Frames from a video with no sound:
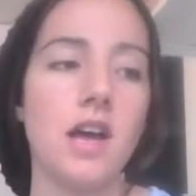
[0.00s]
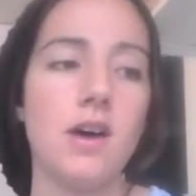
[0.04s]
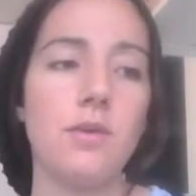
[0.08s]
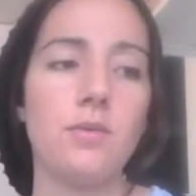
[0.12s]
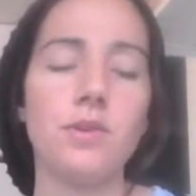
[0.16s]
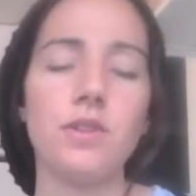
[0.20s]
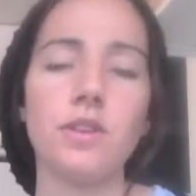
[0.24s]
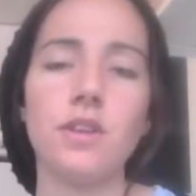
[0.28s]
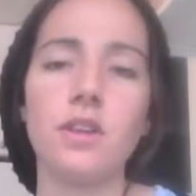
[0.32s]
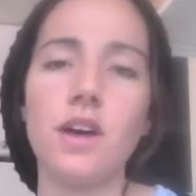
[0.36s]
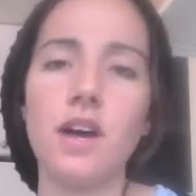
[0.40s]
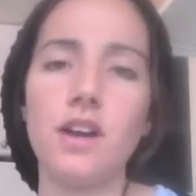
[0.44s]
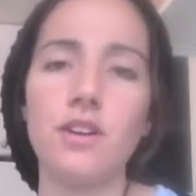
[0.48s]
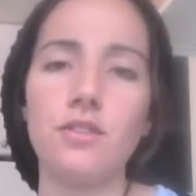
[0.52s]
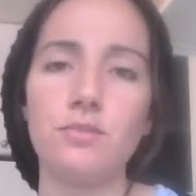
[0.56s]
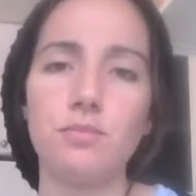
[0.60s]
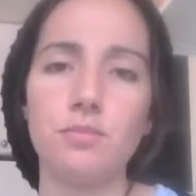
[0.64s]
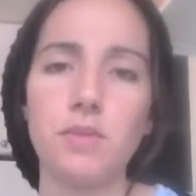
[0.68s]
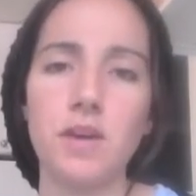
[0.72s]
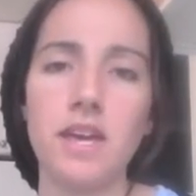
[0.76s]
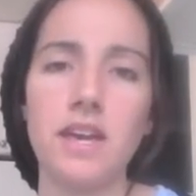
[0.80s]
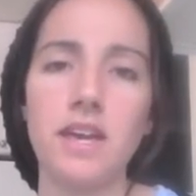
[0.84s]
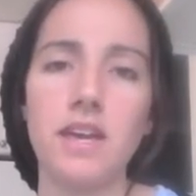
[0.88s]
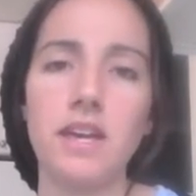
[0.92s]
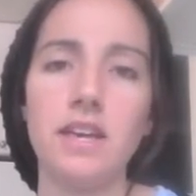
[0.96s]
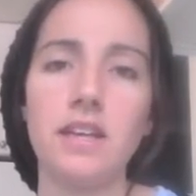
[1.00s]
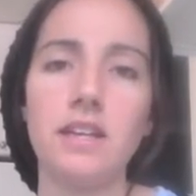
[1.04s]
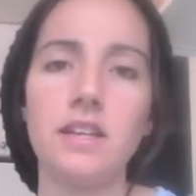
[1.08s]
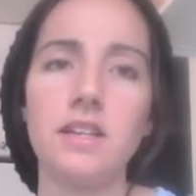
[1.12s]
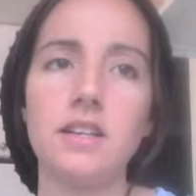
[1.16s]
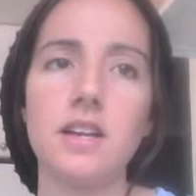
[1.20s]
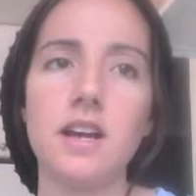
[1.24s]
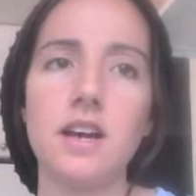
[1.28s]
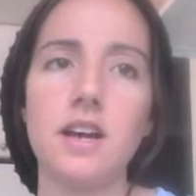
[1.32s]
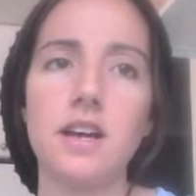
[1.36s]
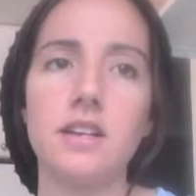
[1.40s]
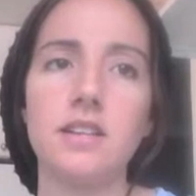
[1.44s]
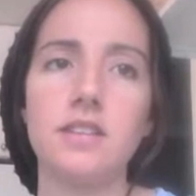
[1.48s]
with a lot of pain
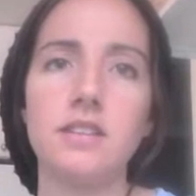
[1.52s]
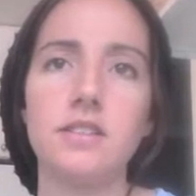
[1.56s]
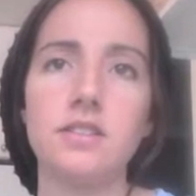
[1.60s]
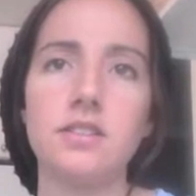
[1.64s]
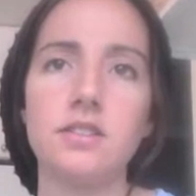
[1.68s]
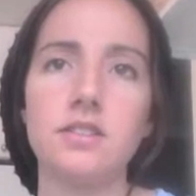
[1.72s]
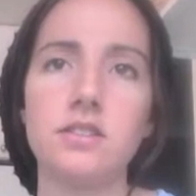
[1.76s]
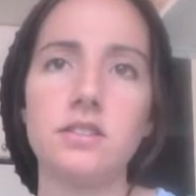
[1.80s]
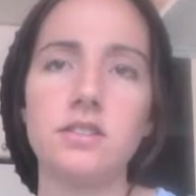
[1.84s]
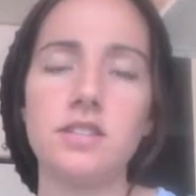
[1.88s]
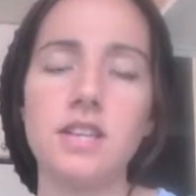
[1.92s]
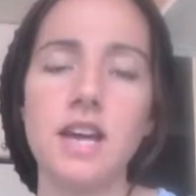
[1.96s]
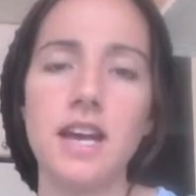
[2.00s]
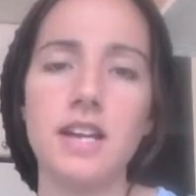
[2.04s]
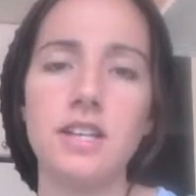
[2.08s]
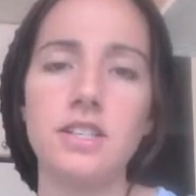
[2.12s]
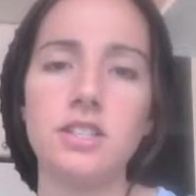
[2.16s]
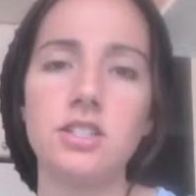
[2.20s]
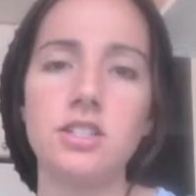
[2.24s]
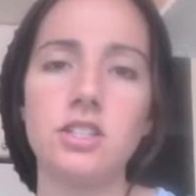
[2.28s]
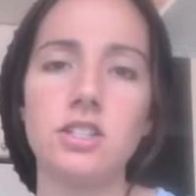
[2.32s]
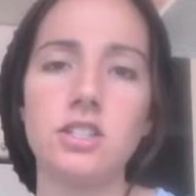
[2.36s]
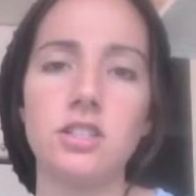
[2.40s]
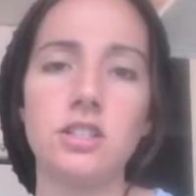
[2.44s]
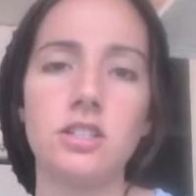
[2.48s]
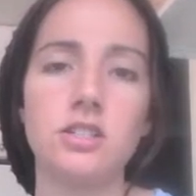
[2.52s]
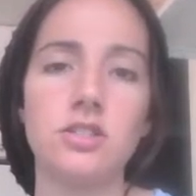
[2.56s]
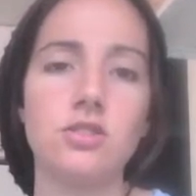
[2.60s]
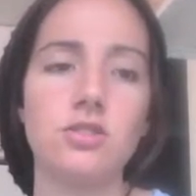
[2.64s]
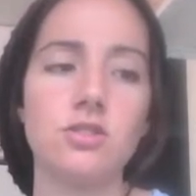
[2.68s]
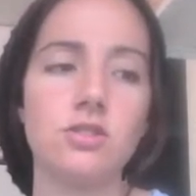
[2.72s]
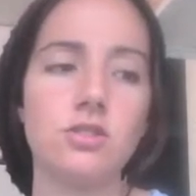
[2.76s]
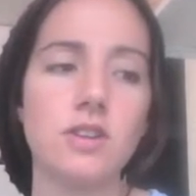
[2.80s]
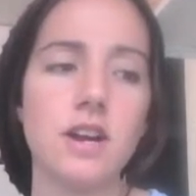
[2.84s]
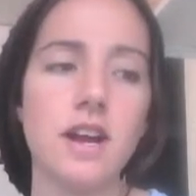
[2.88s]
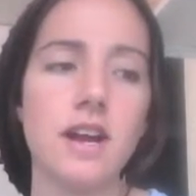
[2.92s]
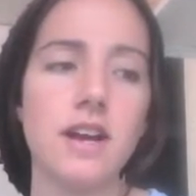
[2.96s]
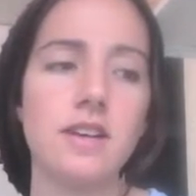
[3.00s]
and tension and
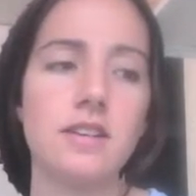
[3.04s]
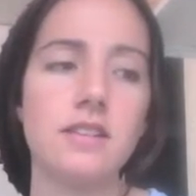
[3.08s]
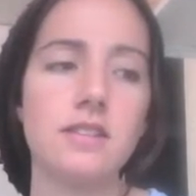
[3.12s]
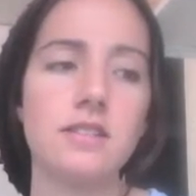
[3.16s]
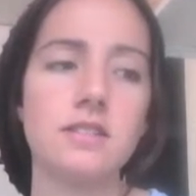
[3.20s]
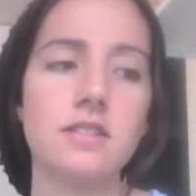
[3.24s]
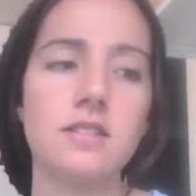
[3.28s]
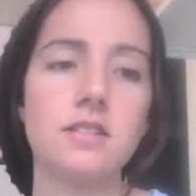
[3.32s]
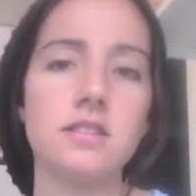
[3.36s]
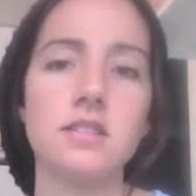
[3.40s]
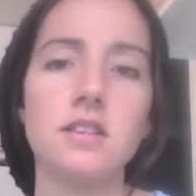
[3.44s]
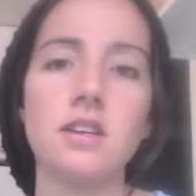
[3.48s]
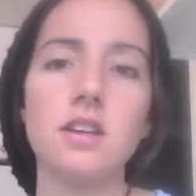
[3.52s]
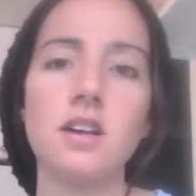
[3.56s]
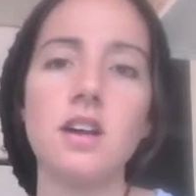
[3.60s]
stress,